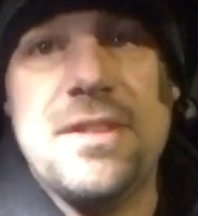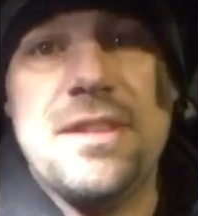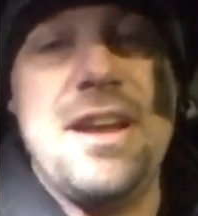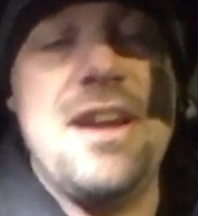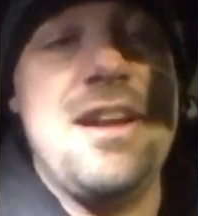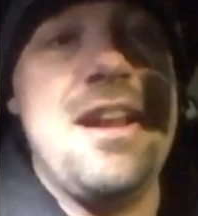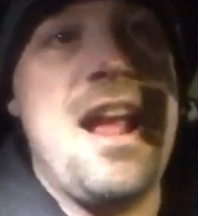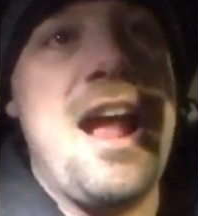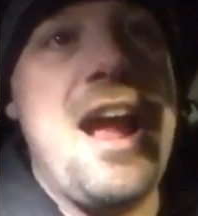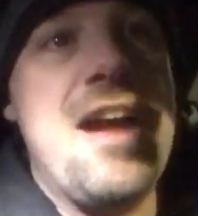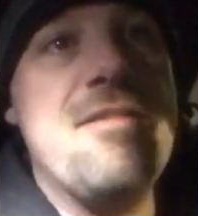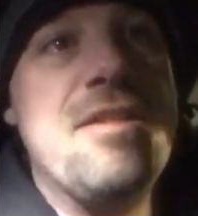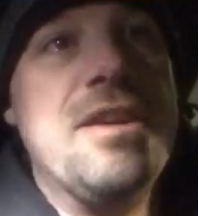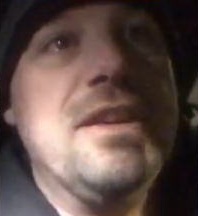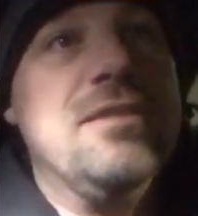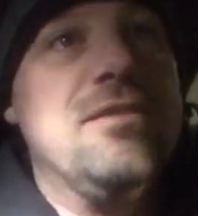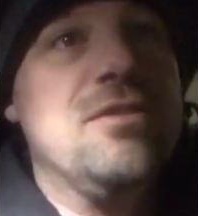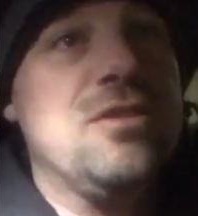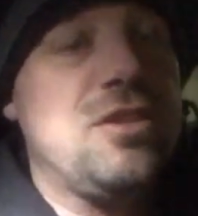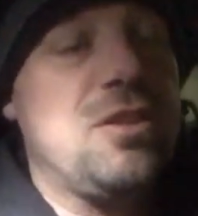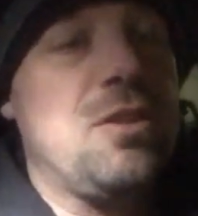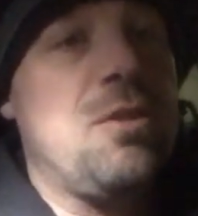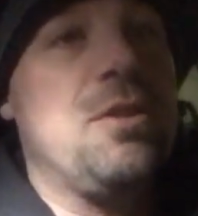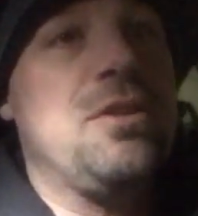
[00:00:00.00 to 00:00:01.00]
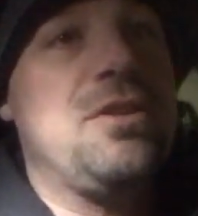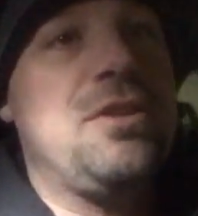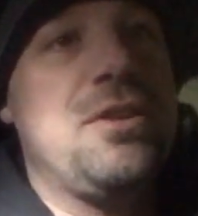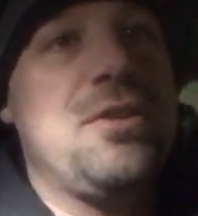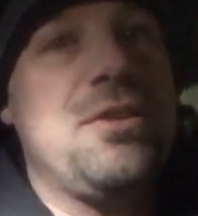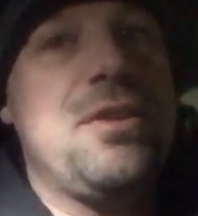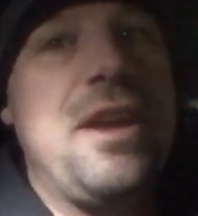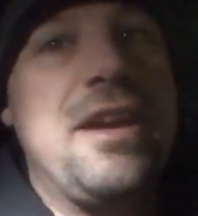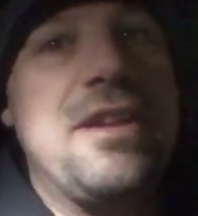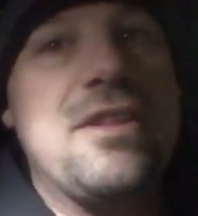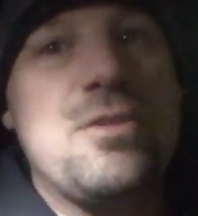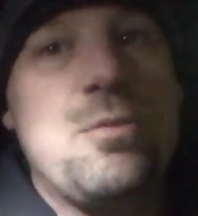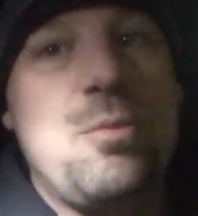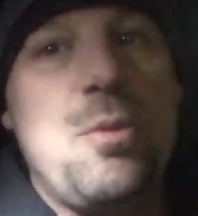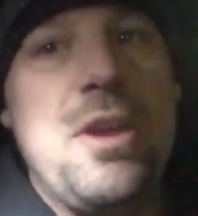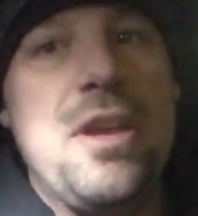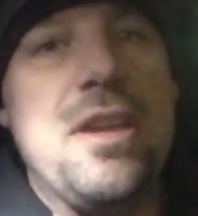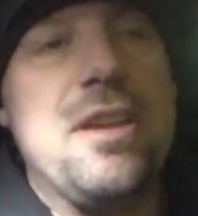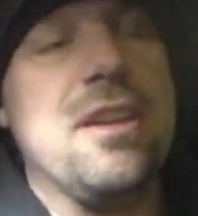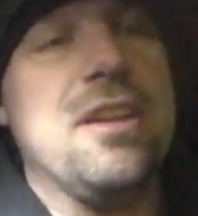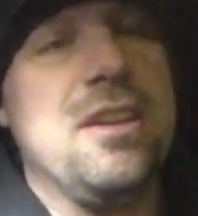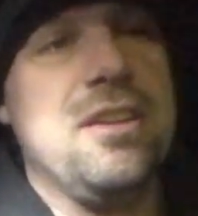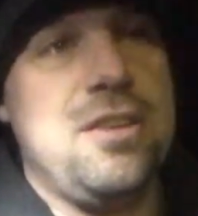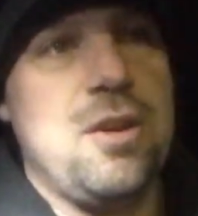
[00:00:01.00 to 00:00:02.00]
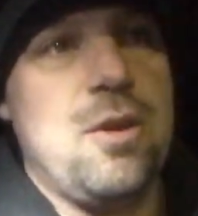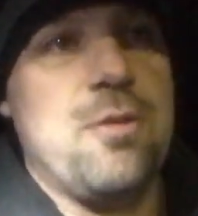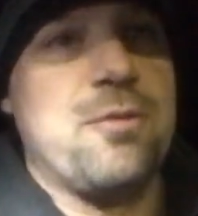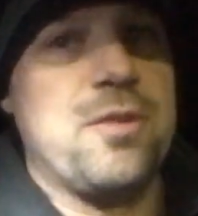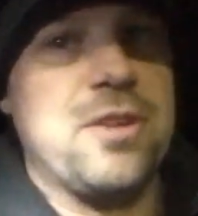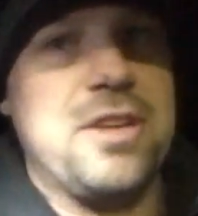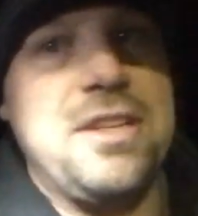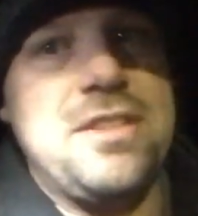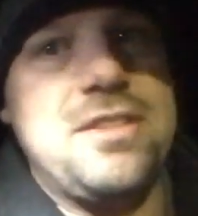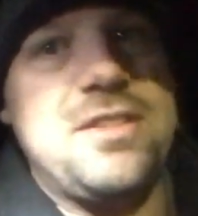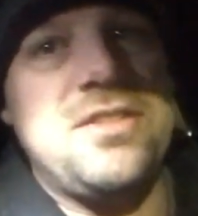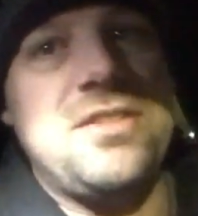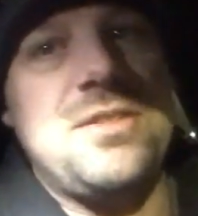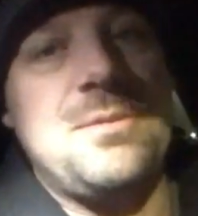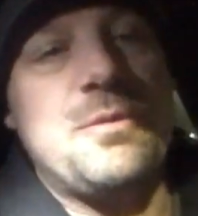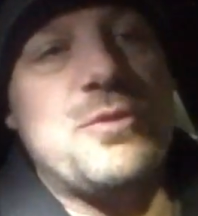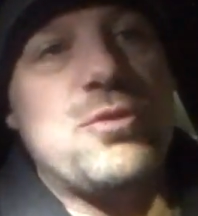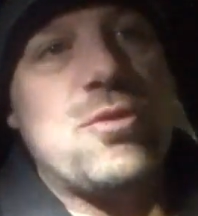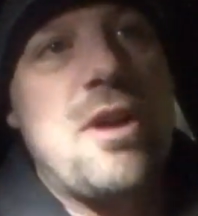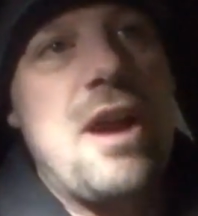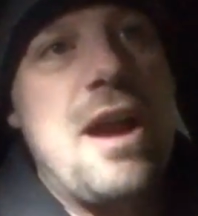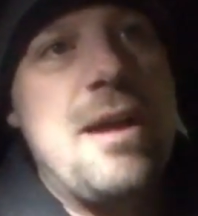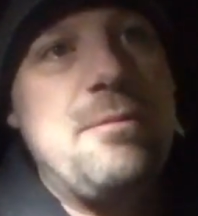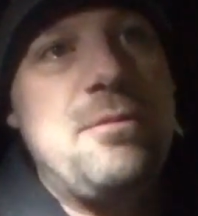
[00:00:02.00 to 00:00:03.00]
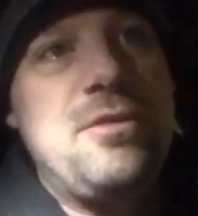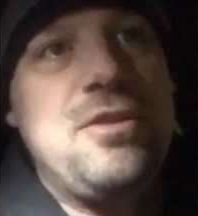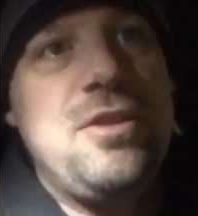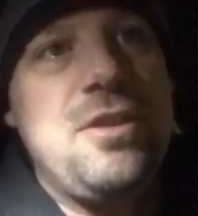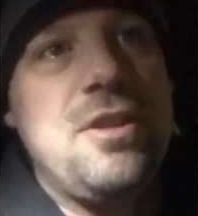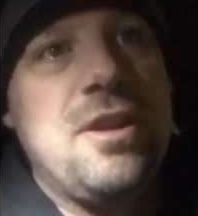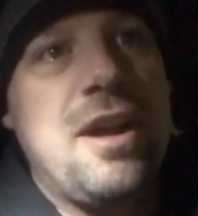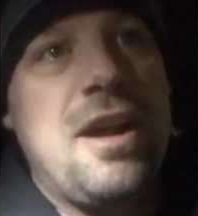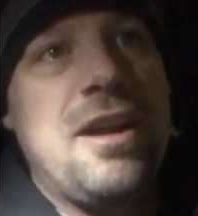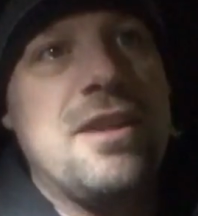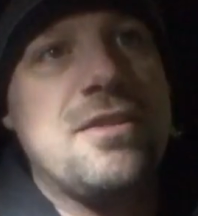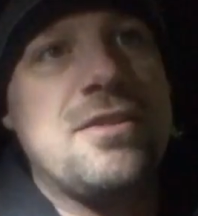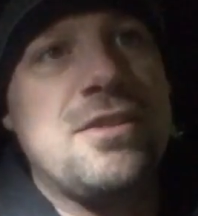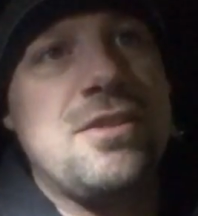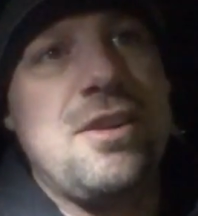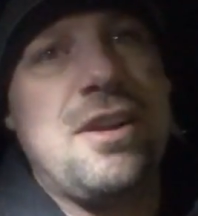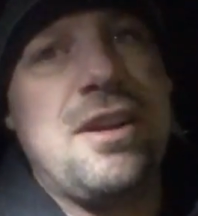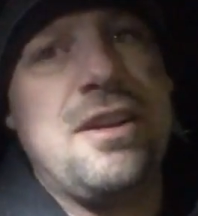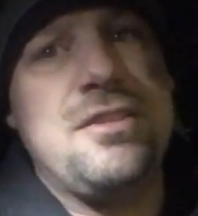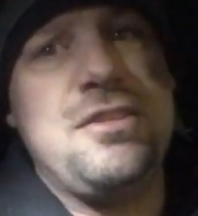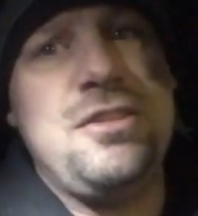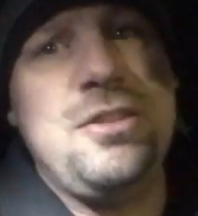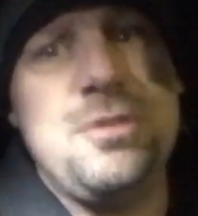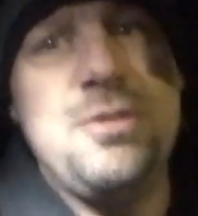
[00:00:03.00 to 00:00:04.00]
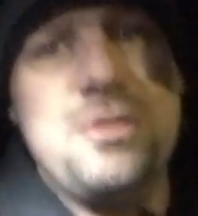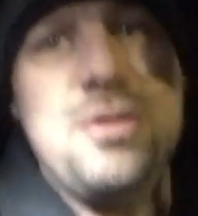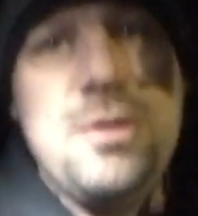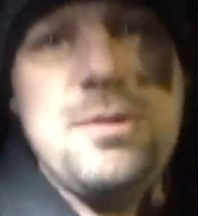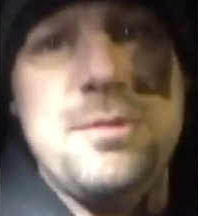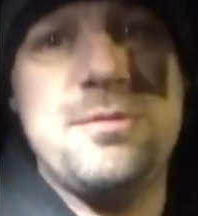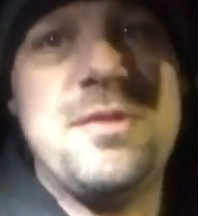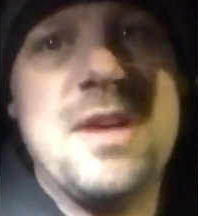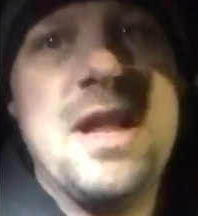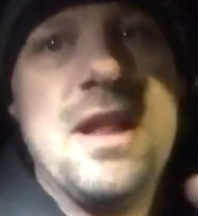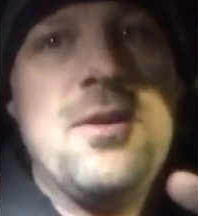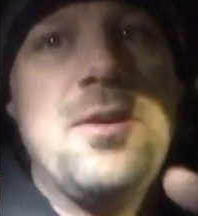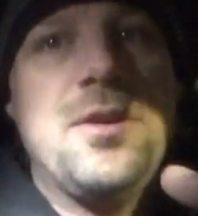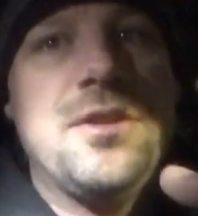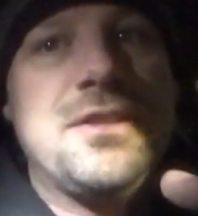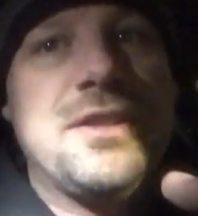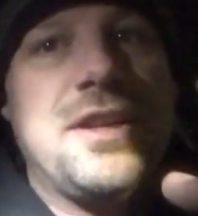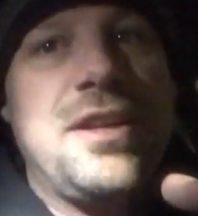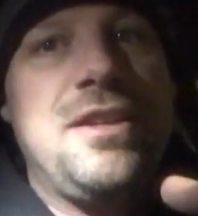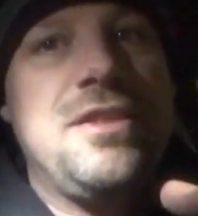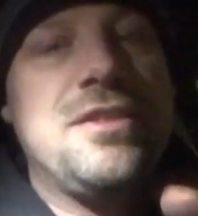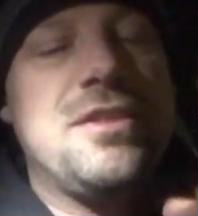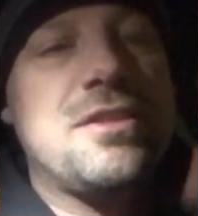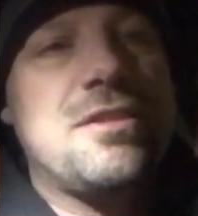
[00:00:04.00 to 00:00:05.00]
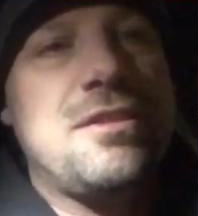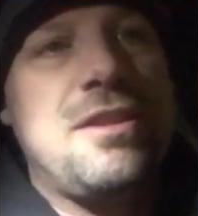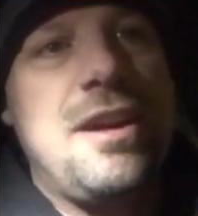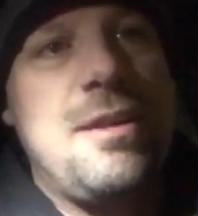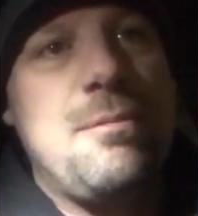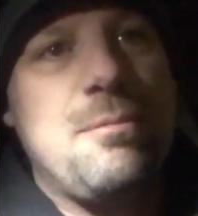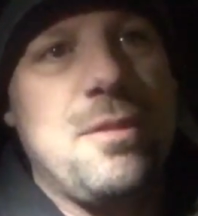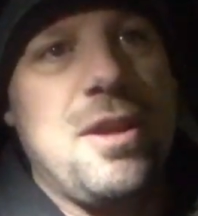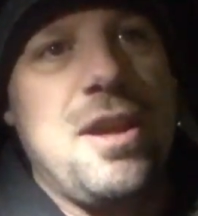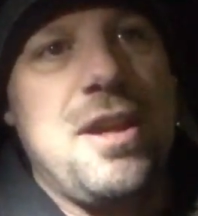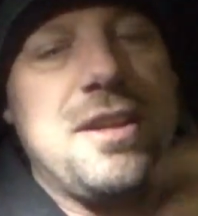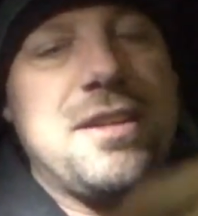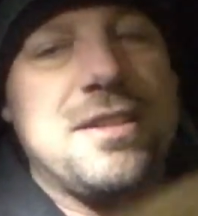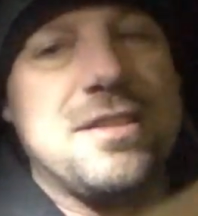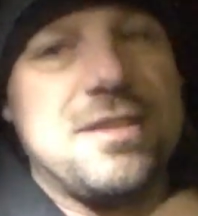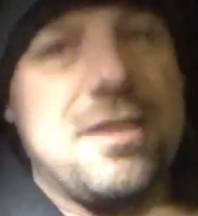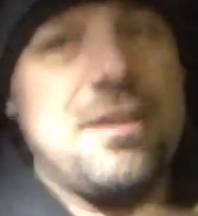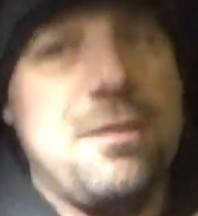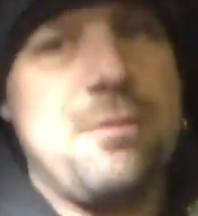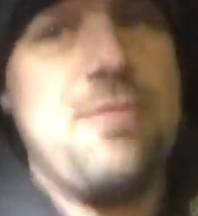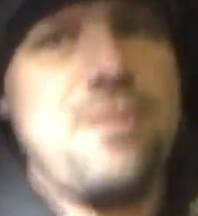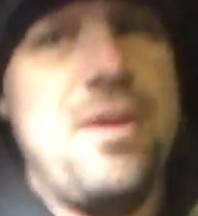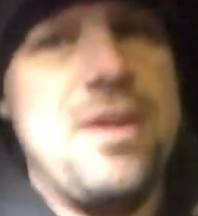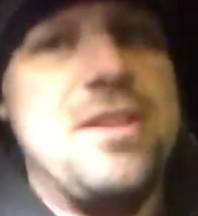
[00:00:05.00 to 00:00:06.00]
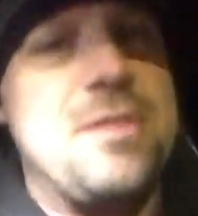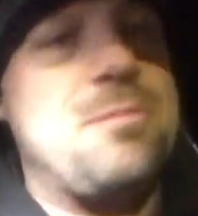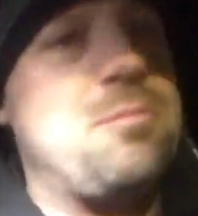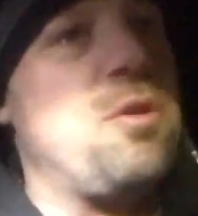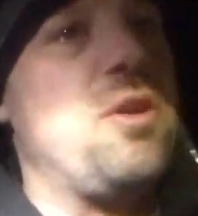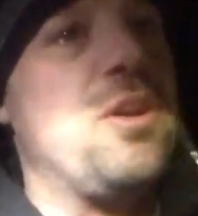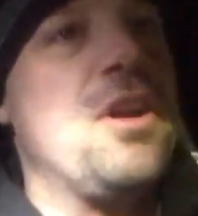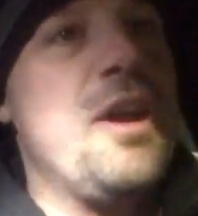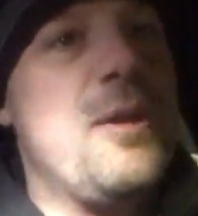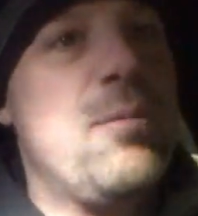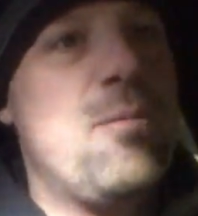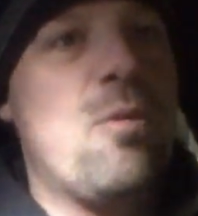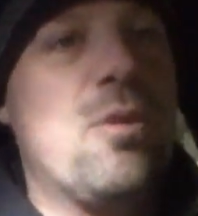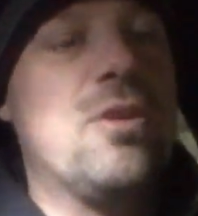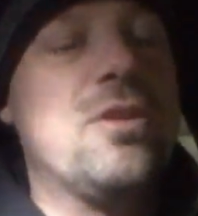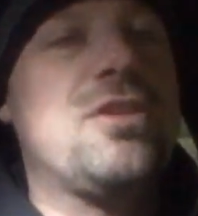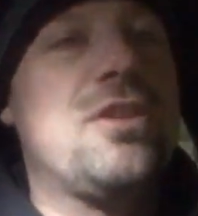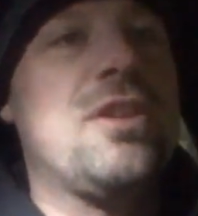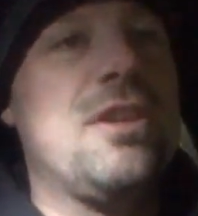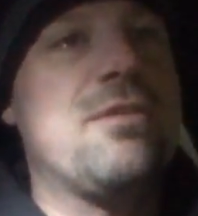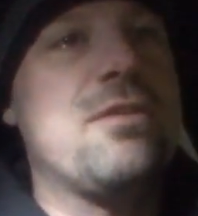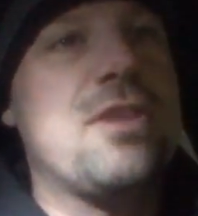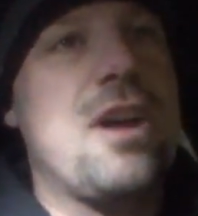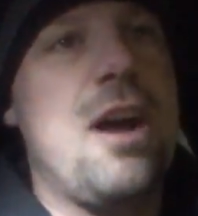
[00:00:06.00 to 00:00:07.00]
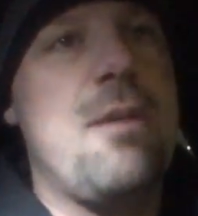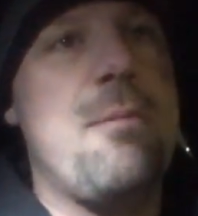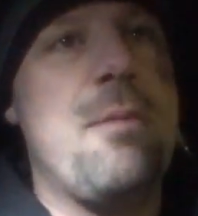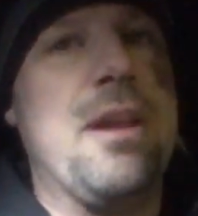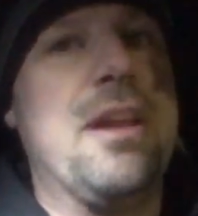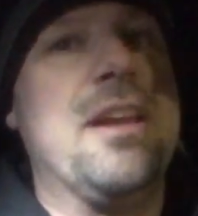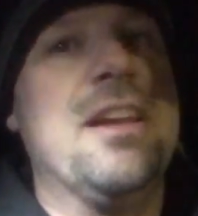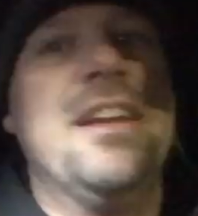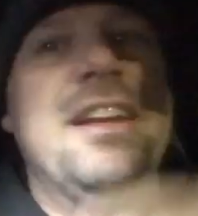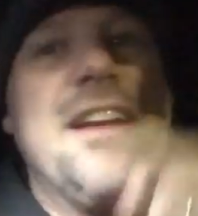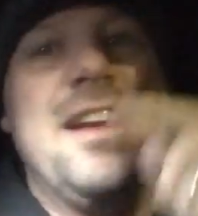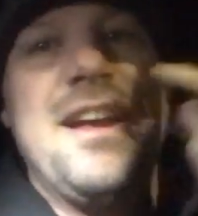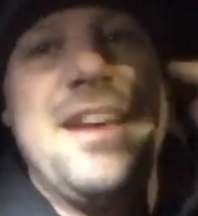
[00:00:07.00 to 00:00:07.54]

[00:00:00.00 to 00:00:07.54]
There you have it. So until next week, don't forget to subscribe to us on YouTube, follow us on Instagram, like us on Facebook. More stuff coming.